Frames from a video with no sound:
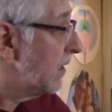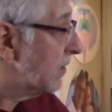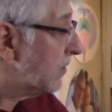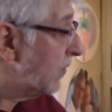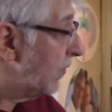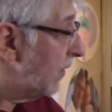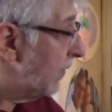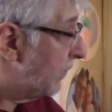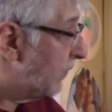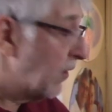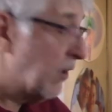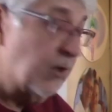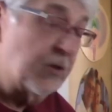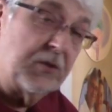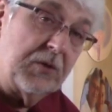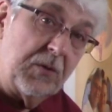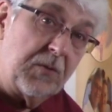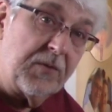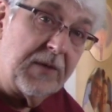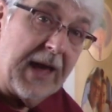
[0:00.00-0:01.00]
So if you
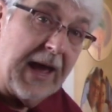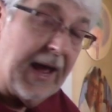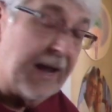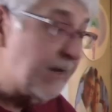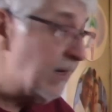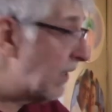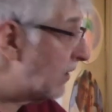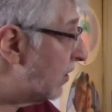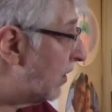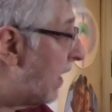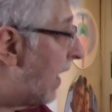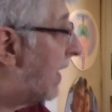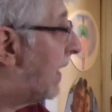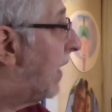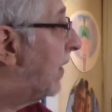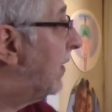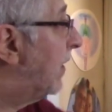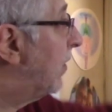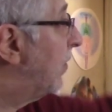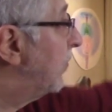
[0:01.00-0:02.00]
could do that and you got
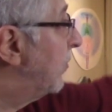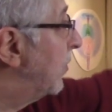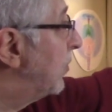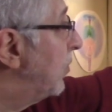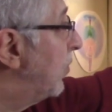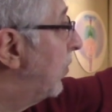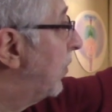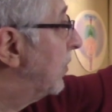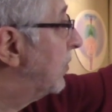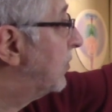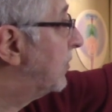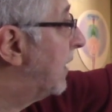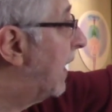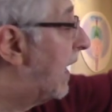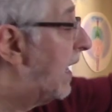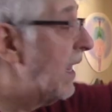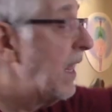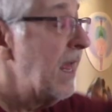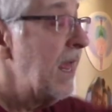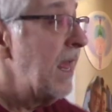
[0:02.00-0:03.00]
out here, then you could
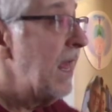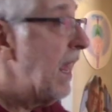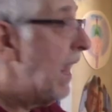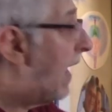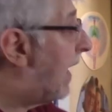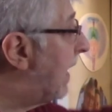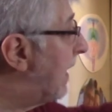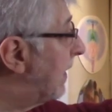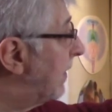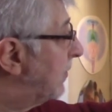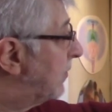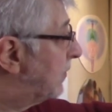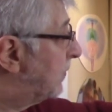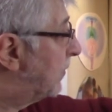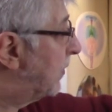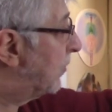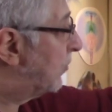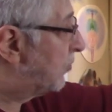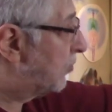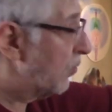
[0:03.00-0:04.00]
say, hey,
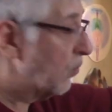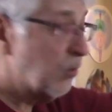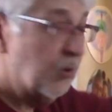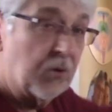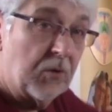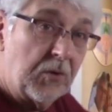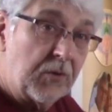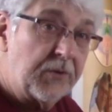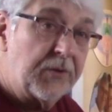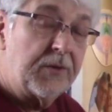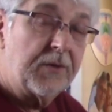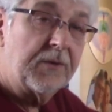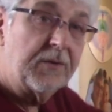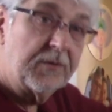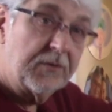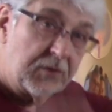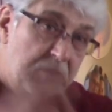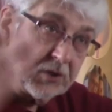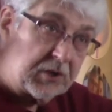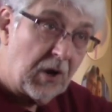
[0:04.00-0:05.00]
spiritual world,
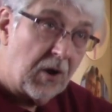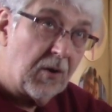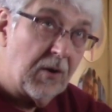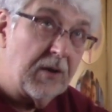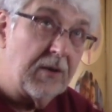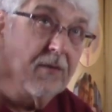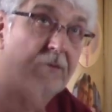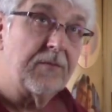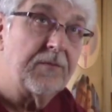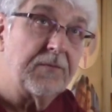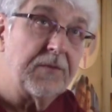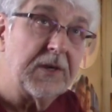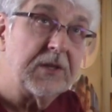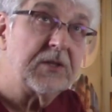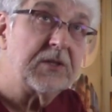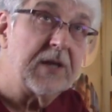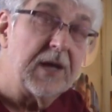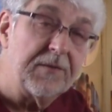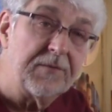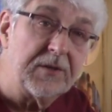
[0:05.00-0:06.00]
starry
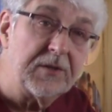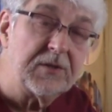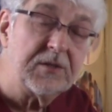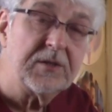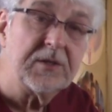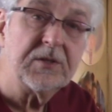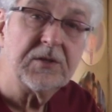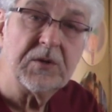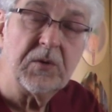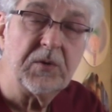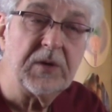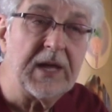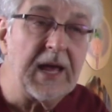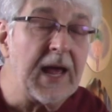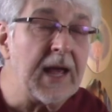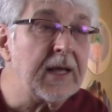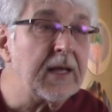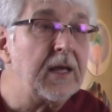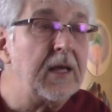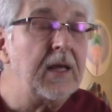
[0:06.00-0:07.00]
fixed heavens, the
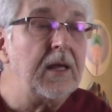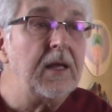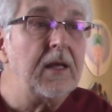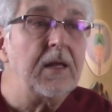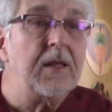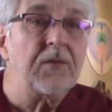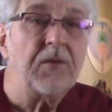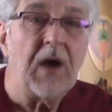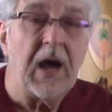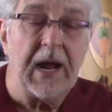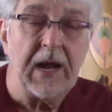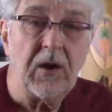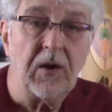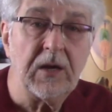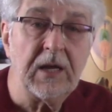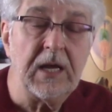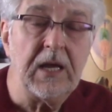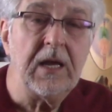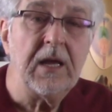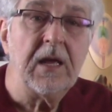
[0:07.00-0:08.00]
zodiac, the
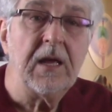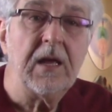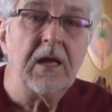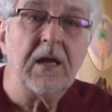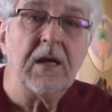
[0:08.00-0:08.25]
hierarchy,